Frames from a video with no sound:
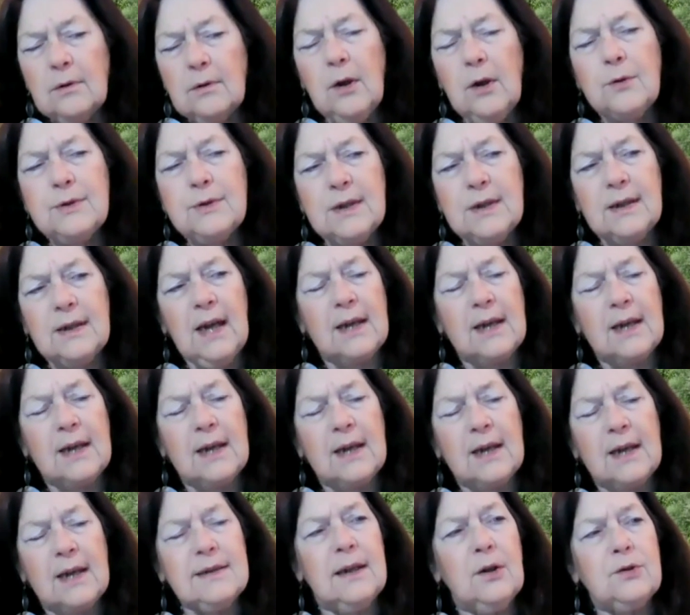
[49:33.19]
close to
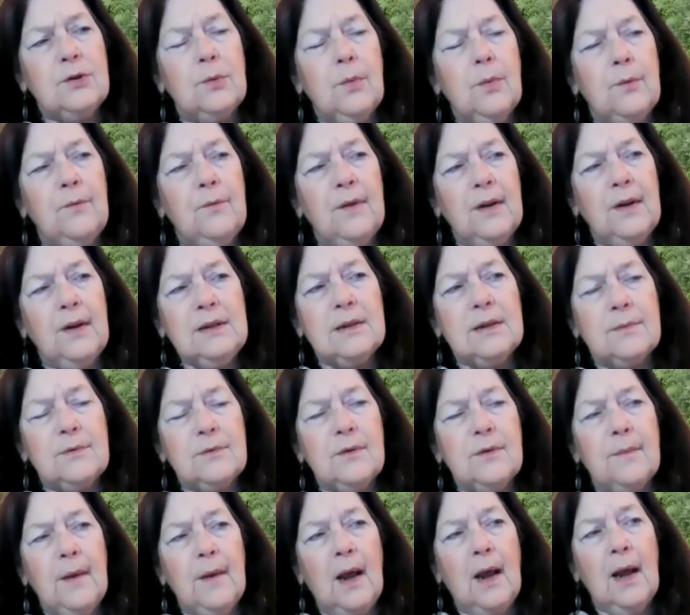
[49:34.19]
1,900 were
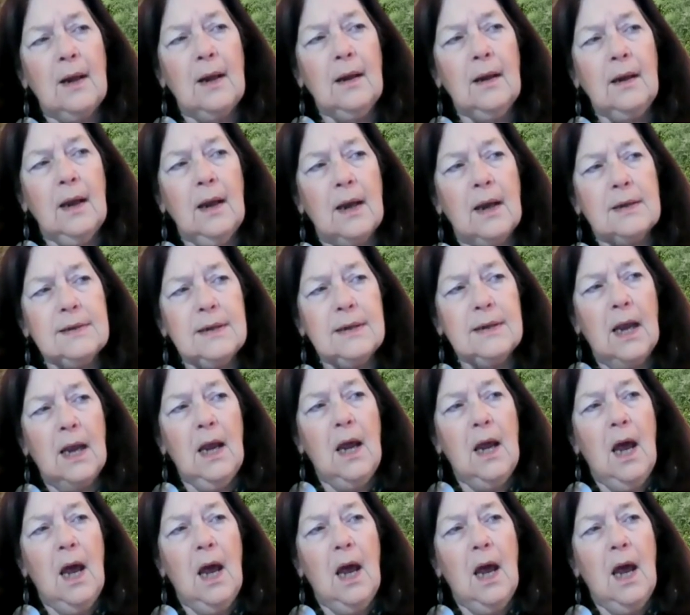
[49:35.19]
victims from the Holocaust.